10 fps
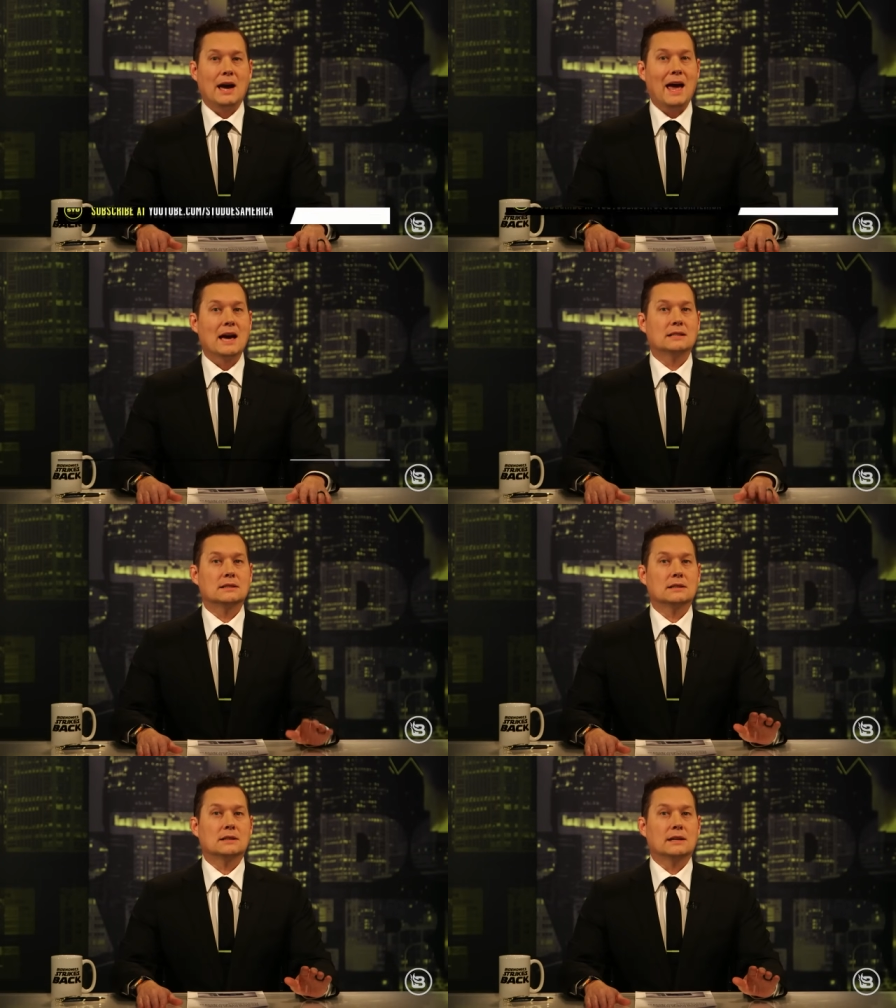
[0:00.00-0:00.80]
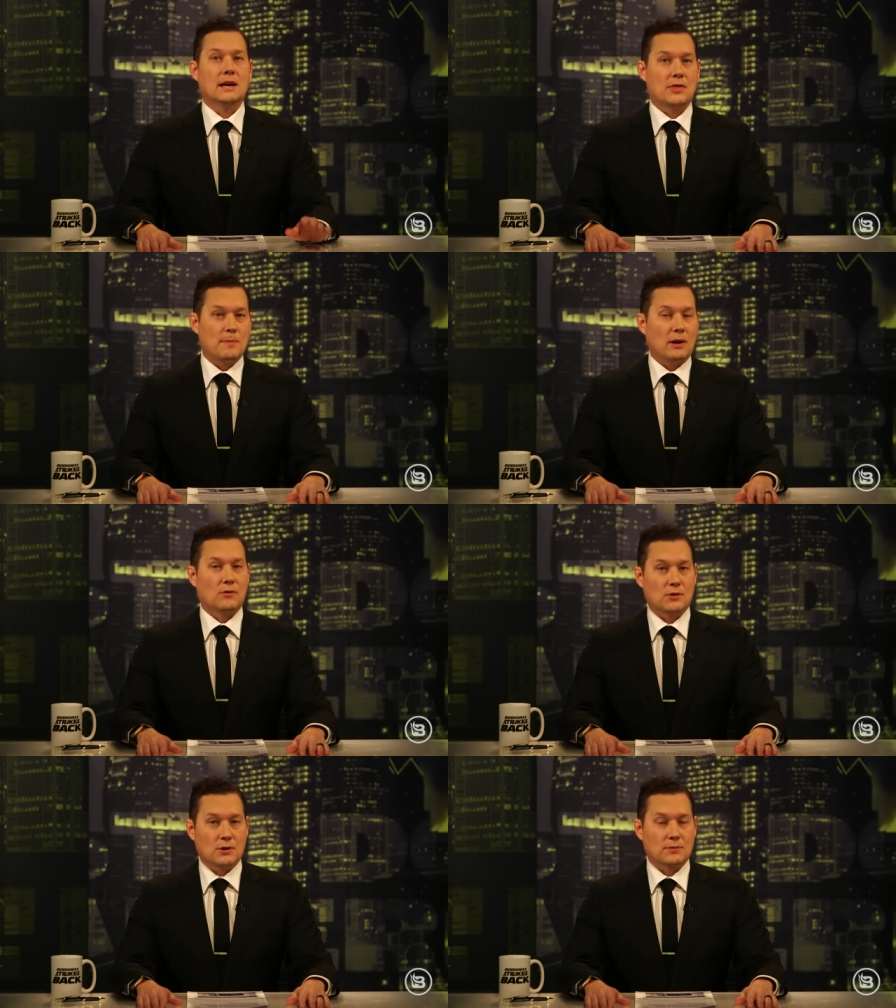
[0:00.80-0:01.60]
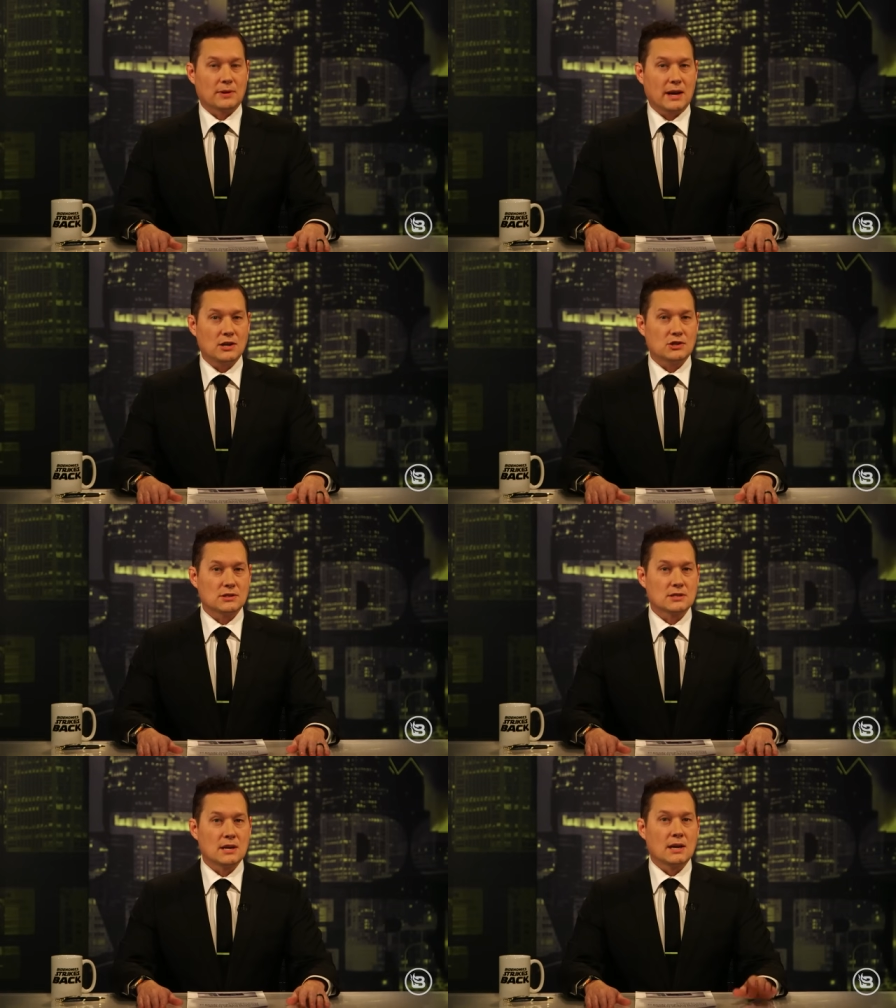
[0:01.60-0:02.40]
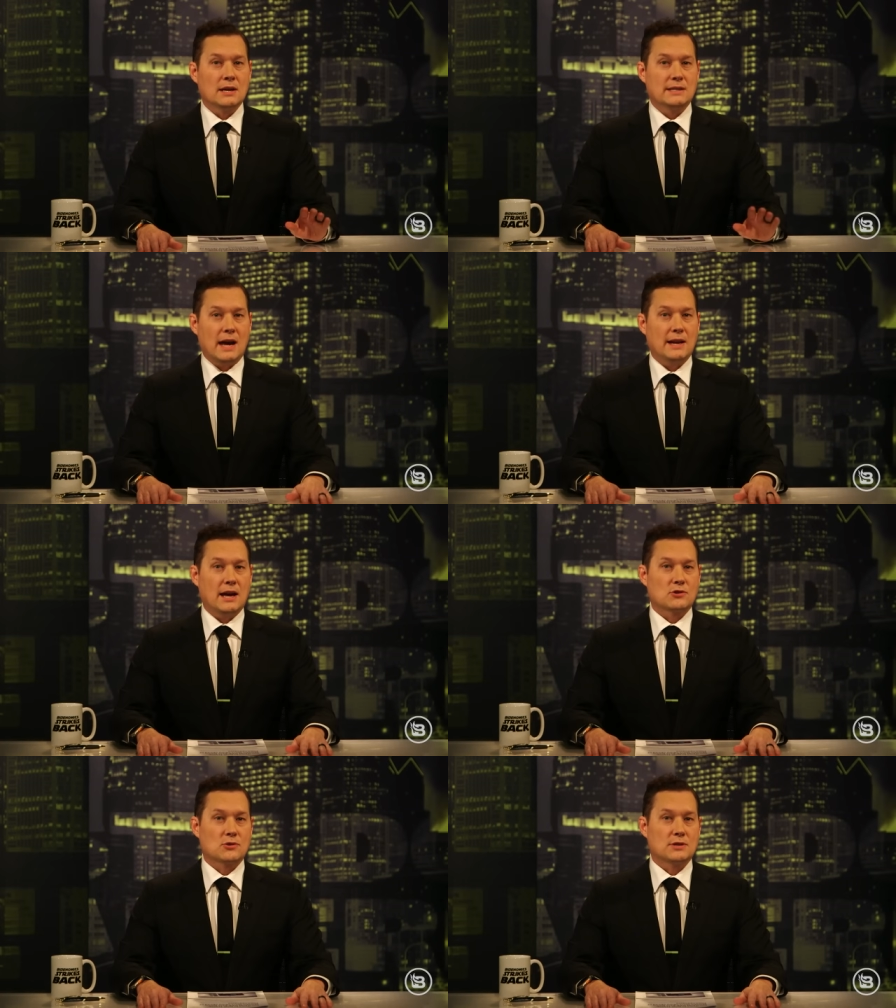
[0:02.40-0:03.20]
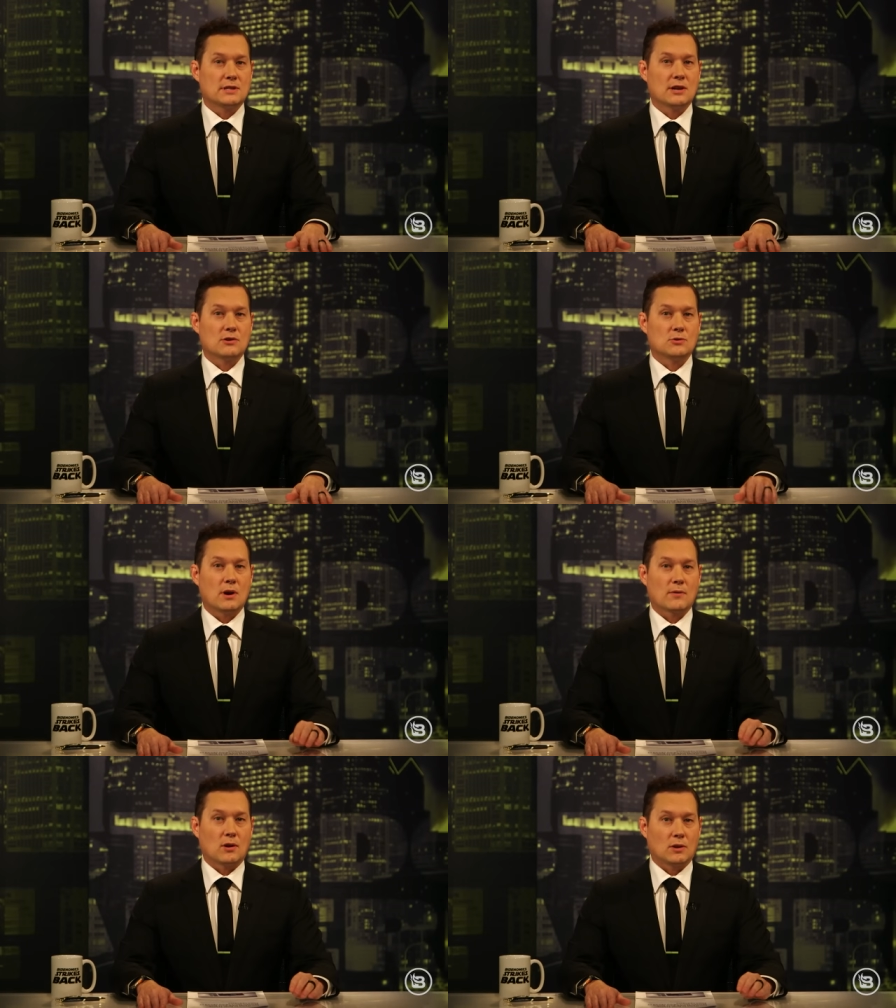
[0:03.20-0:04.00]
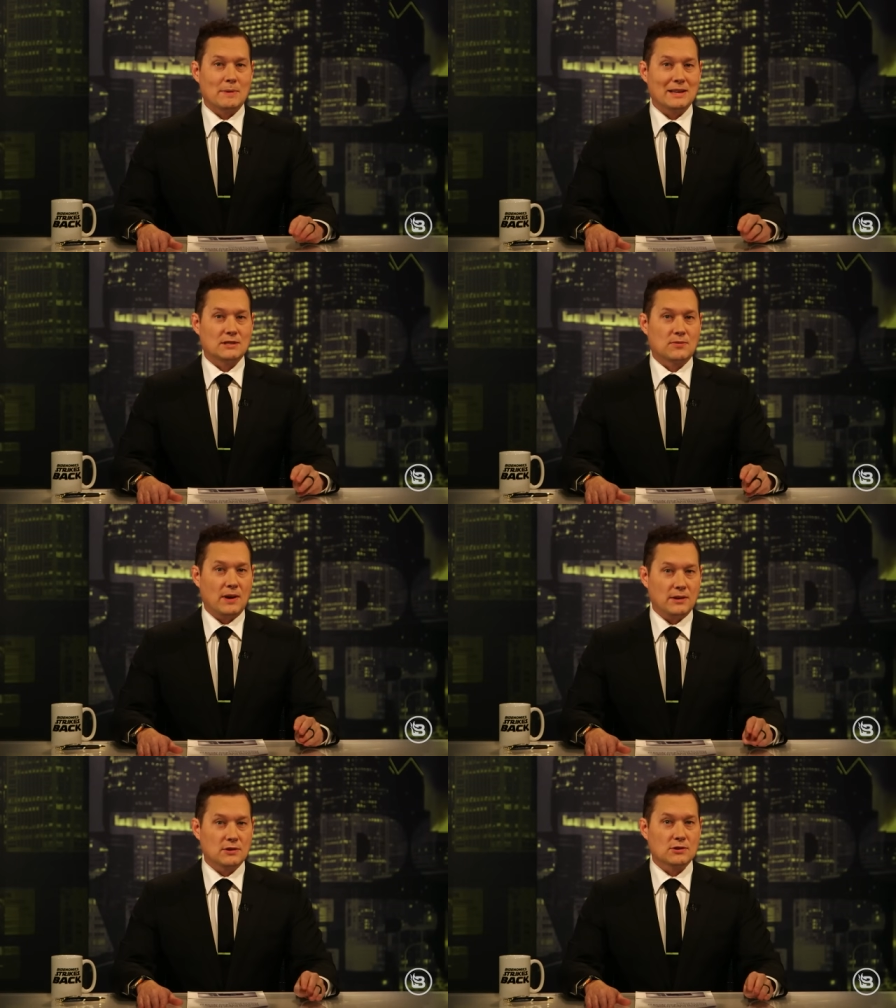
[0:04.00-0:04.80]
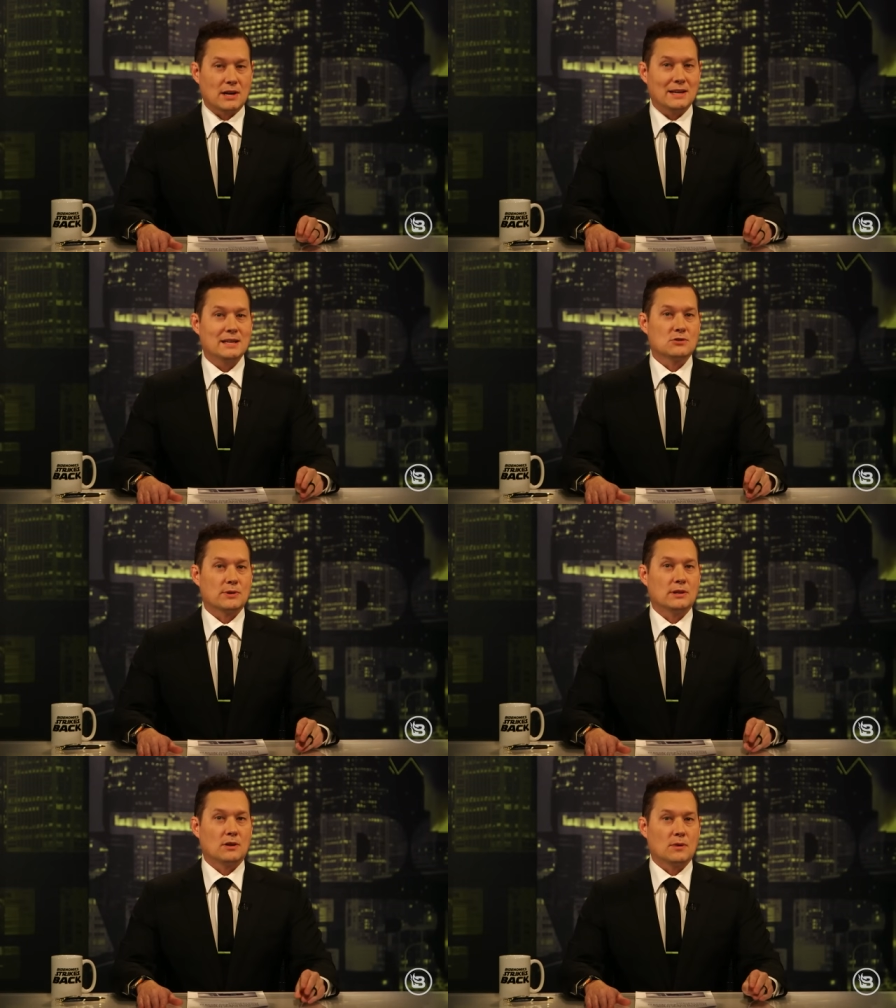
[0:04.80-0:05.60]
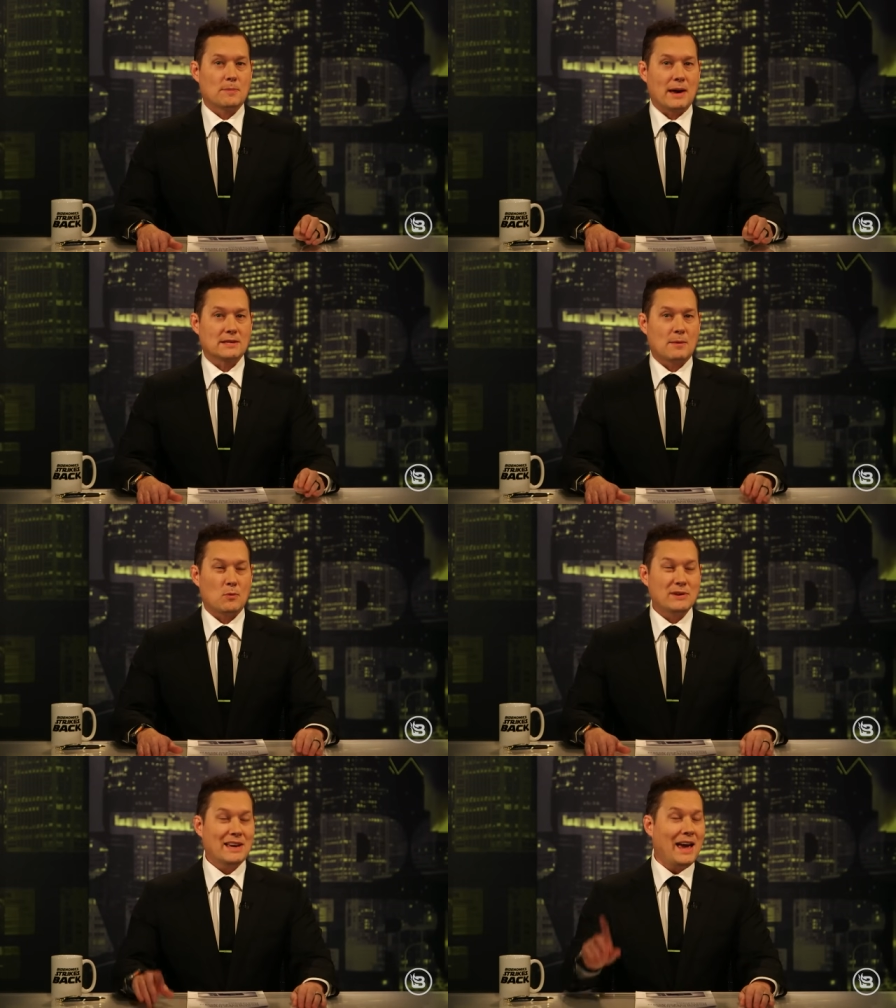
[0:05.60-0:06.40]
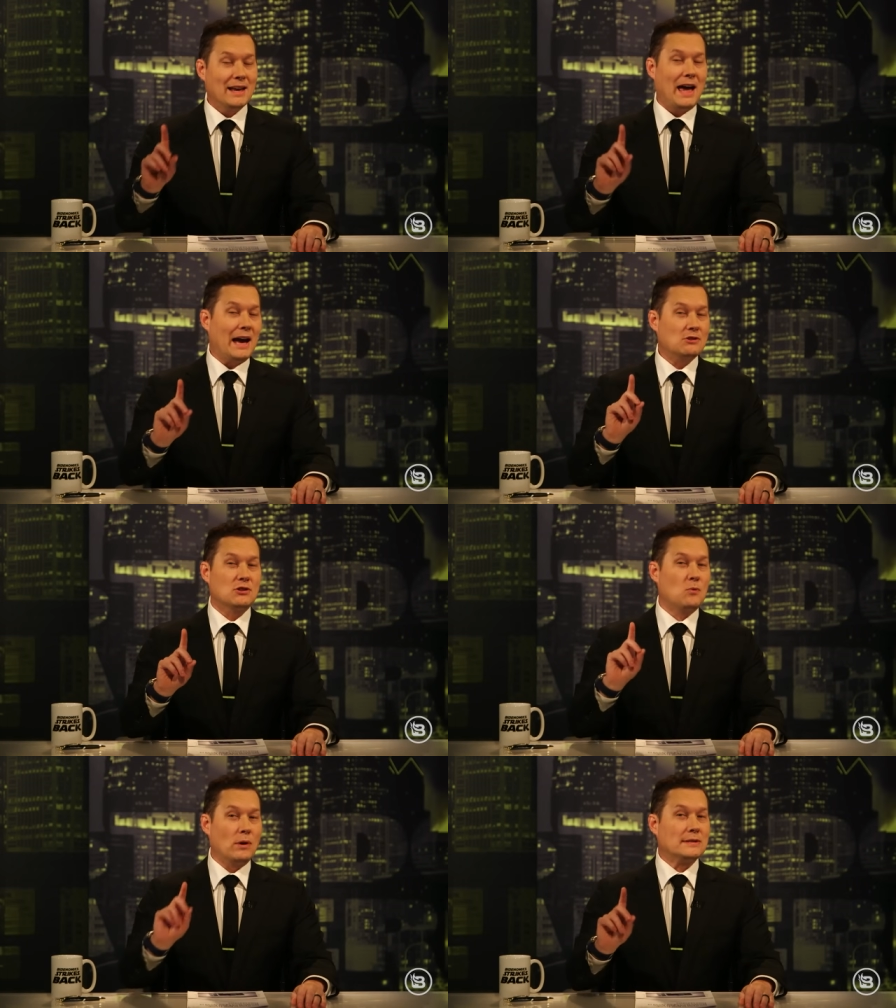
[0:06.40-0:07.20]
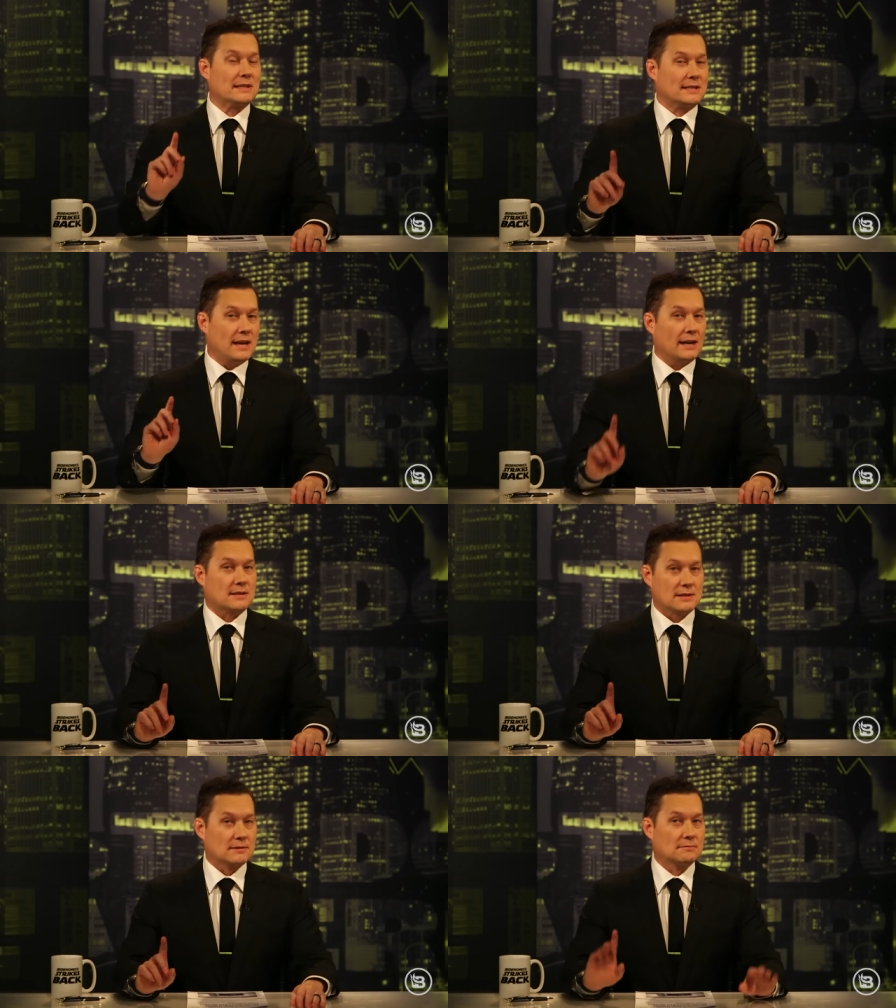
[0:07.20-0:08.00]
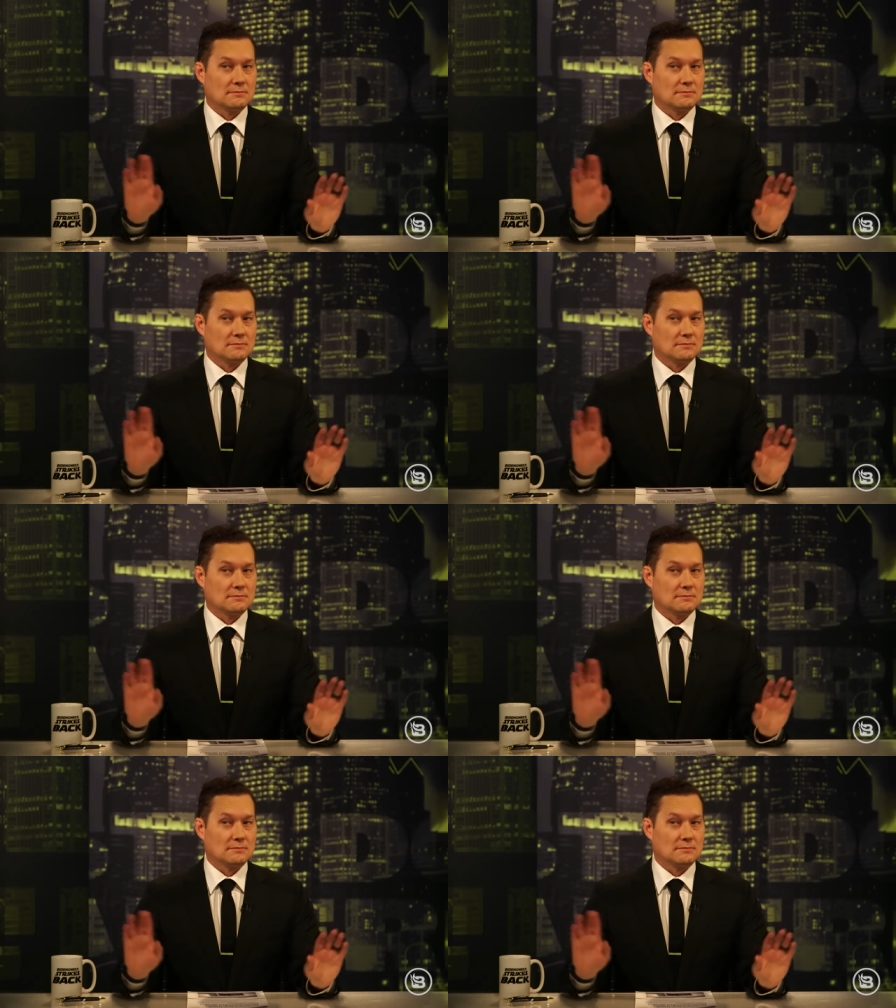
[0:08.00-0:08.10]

and hit the bell for notifications. Dan Andros is here to cover all the media's failures on Israel over the past couple of weeks and actually one success.